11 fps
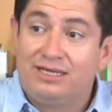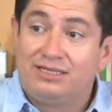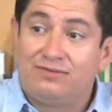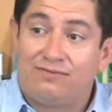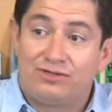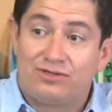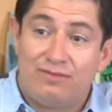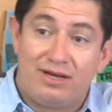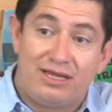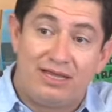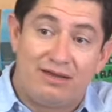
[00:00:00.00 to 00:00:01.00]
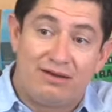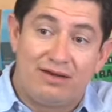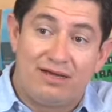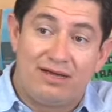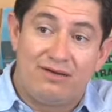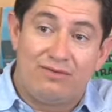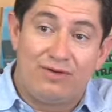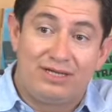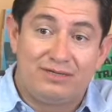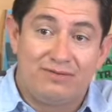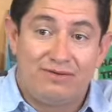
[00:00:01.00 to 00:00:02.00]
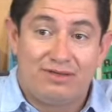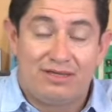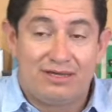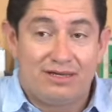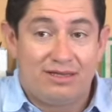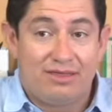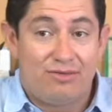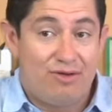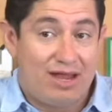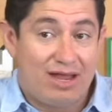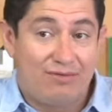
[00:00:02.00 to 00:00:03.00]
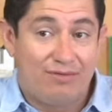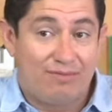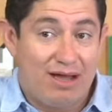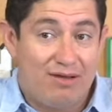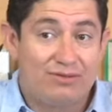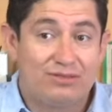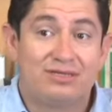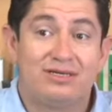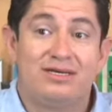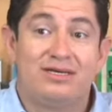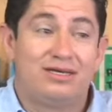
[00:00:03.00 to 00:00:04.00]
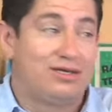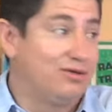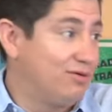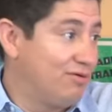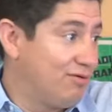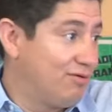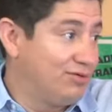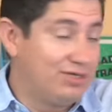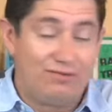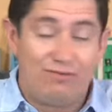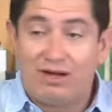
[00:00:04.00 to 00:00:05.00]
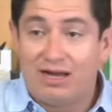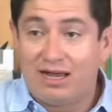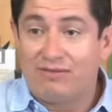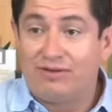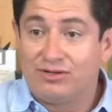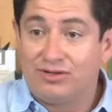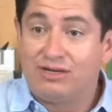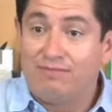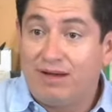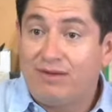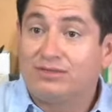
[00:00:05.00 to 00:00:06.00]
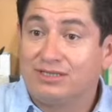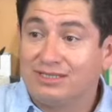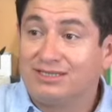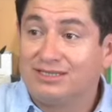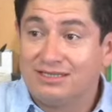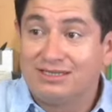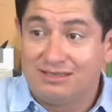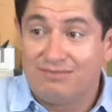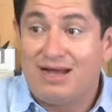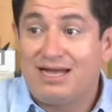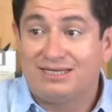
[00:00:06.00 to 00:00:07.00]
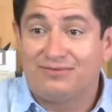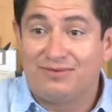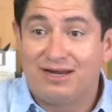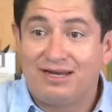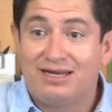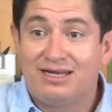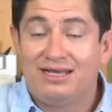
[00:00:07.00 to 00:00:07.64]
So for somebody that weighs about 300 pounds, losing 120 pounds is massive, right?